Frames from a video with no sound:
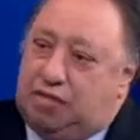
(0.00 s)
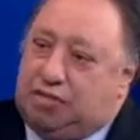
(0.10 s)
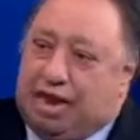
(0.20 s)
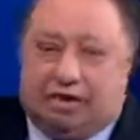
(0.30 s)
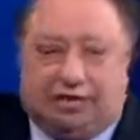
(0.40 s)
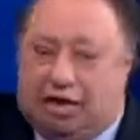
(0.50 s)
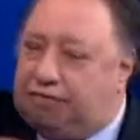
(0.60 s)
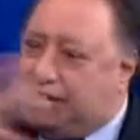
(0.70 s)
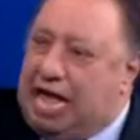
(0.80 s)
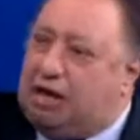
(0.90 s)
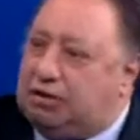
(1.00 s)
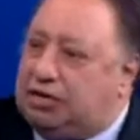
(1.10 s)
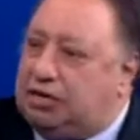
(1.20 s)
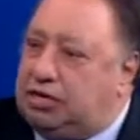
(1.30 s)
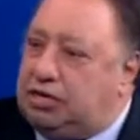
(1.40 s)
that are delved
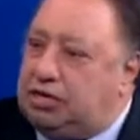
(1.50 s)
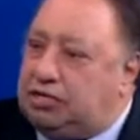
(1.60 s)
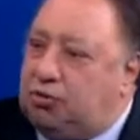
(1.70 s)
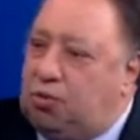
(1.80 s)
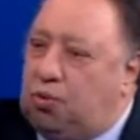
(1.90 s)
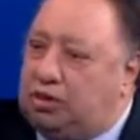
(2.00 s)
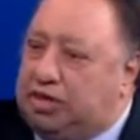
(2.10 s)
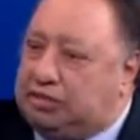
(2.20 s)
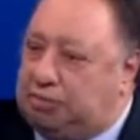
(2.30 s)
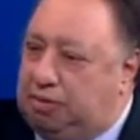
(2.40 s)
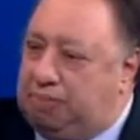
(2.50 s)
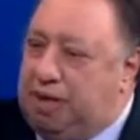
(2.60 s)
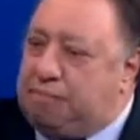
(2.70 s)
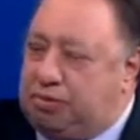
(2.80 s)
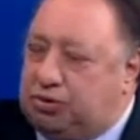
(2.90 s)
out to all these
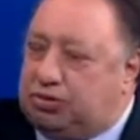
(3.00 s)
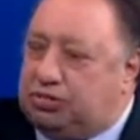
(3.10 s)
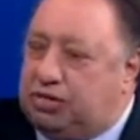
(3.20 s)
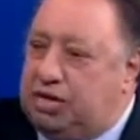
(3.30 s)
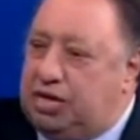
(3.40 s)
members.